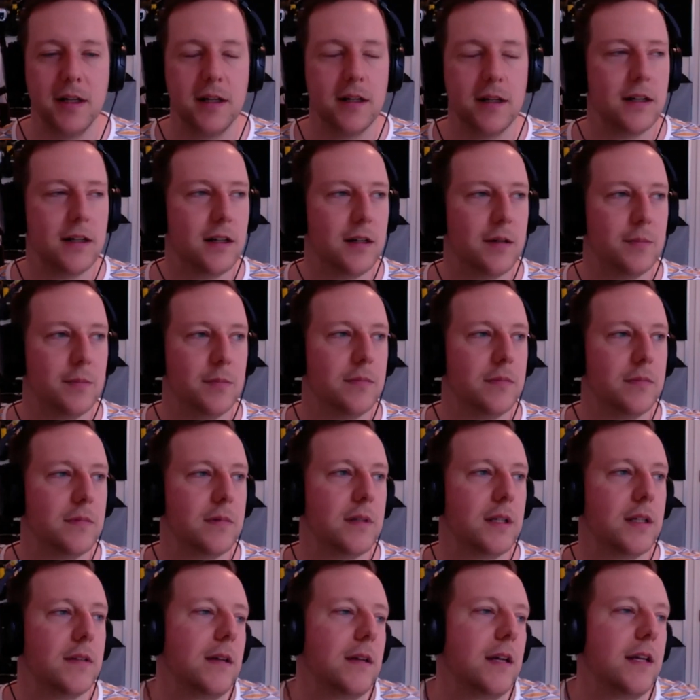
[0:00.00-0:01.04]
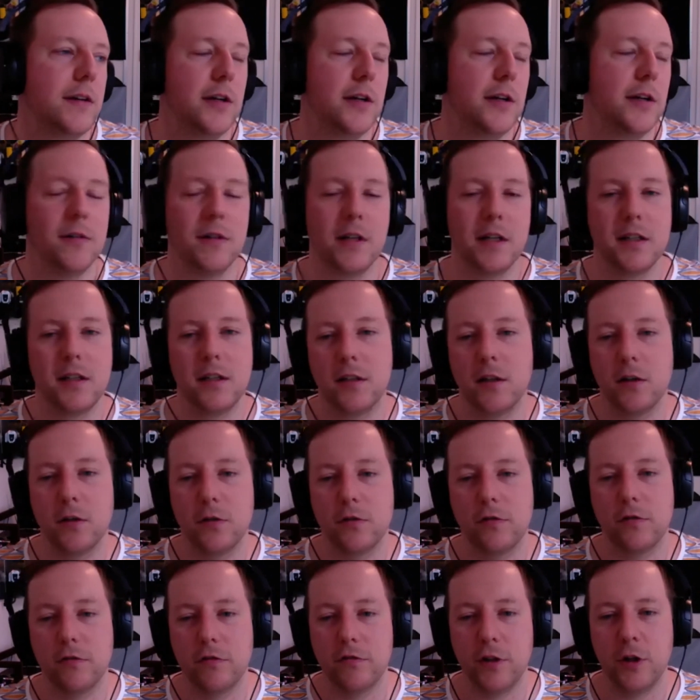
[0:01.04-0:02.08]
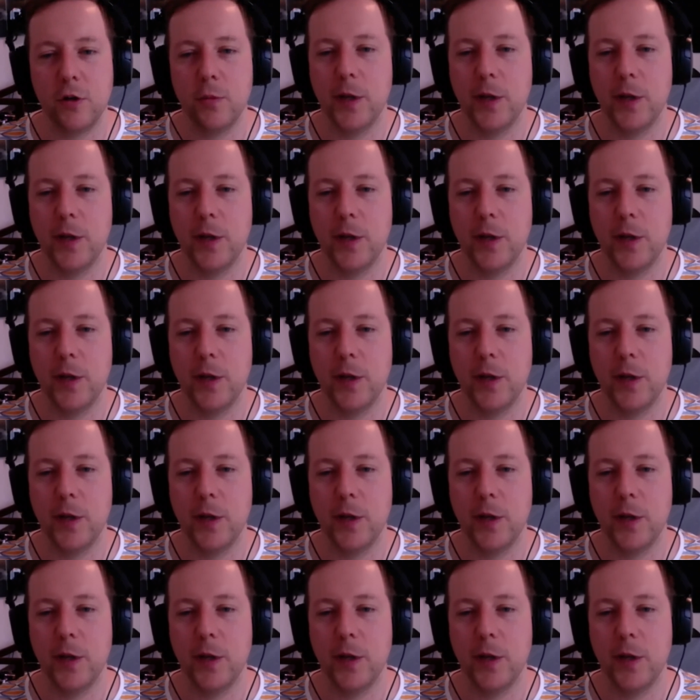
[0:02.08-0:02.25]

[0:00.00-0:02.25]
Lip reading: I don't know, I could go film